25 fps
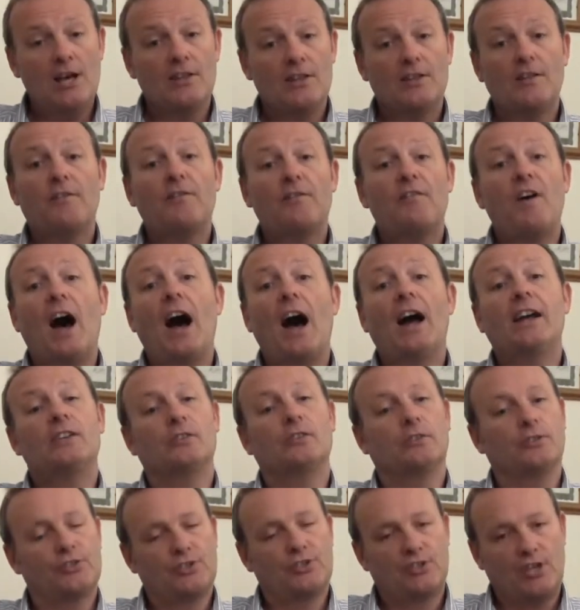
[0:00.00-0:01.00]
The
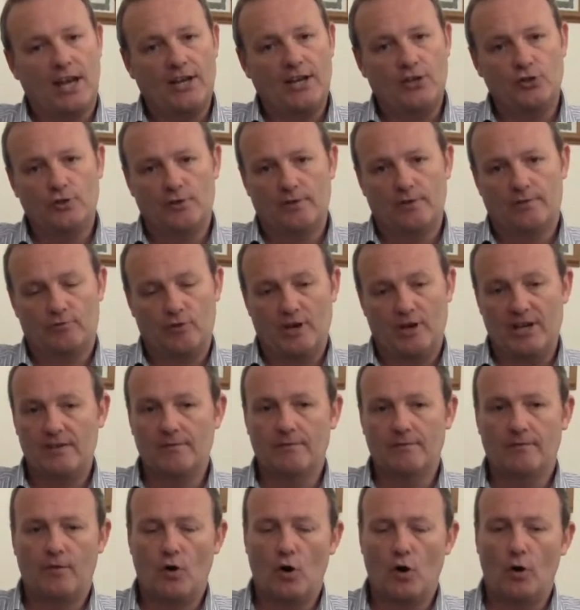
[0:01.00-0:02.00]
final stage of the
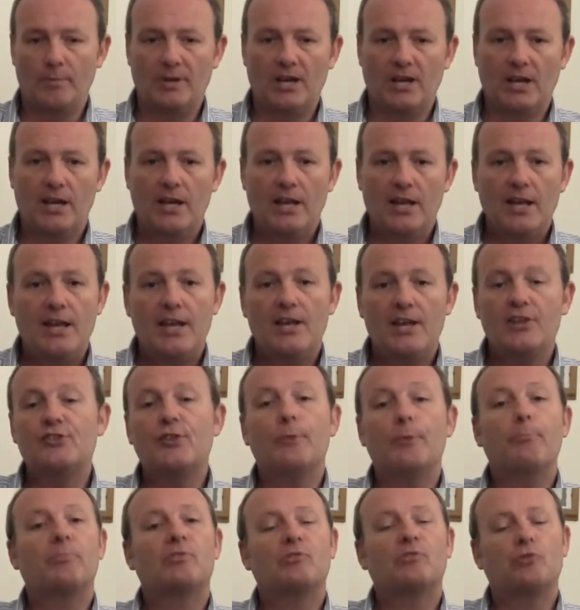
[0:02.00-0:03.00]
freedom formula is
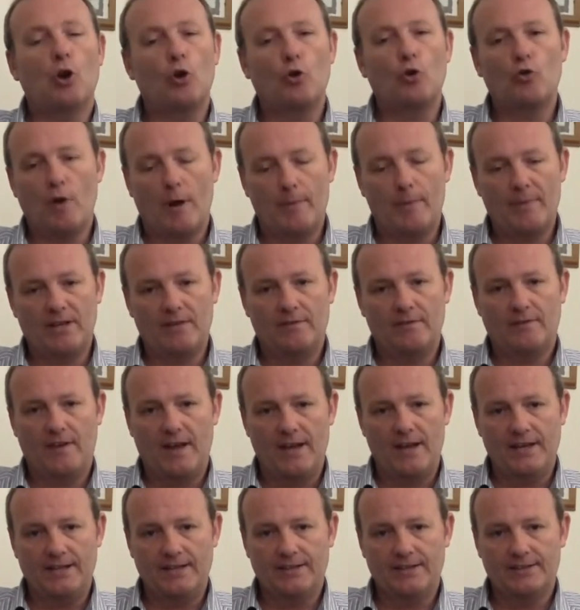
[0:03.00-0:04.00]
the programming
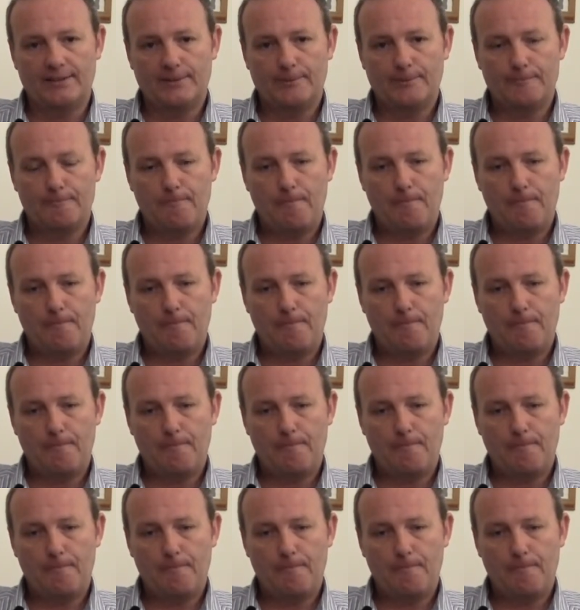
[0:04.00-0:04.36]
phase.